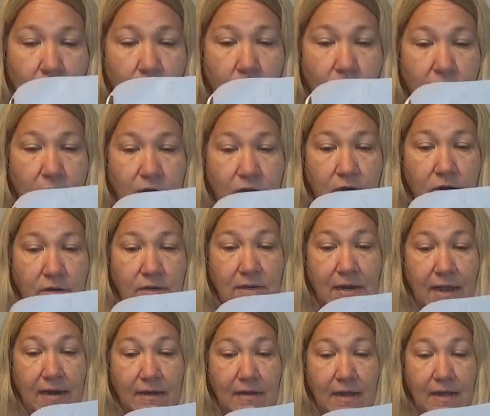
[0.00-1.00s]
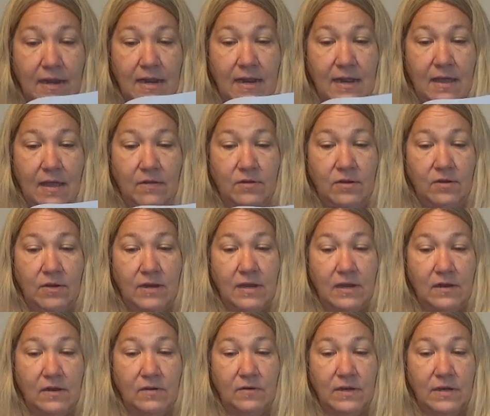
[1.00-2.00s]
When you're done cutting out your
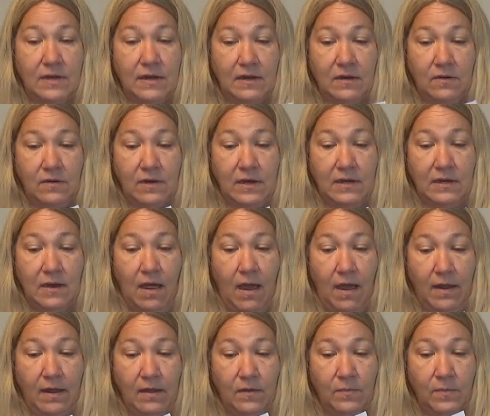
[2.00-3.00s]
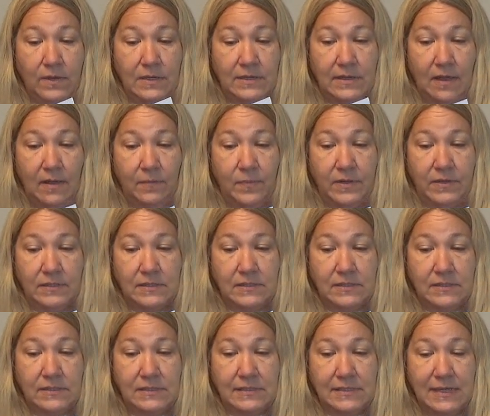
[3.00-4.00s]
Hickory Dickory Dock retail
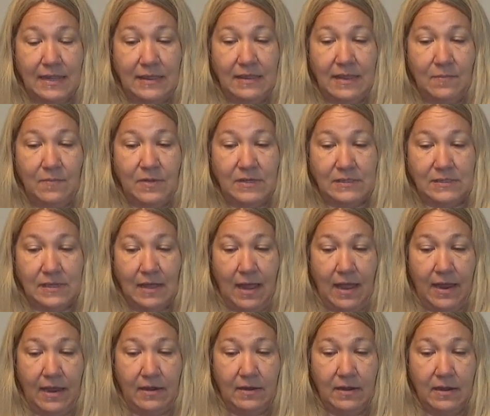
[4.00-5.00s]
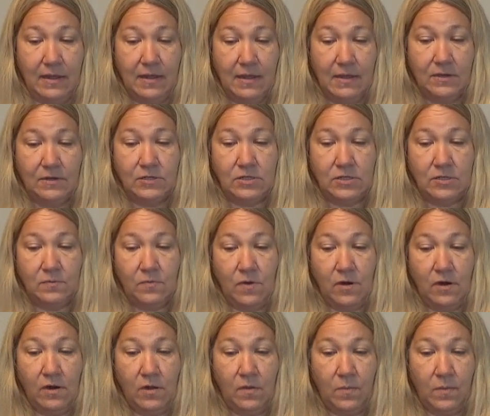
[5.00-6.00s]
pieces, set them aside.
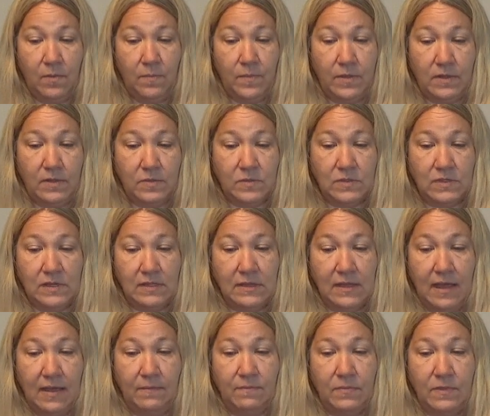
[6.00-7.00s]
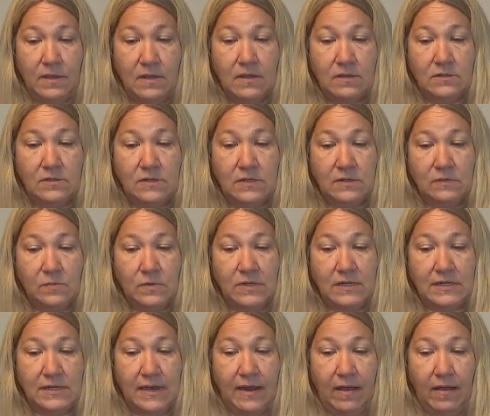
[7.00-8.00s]
Tomorrow we'll be using them to
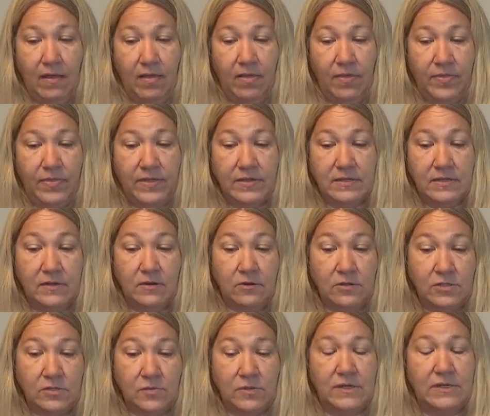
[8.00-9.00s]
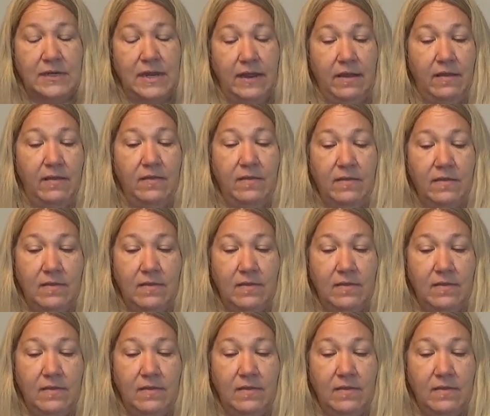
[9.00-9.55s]
retell this nursery tale.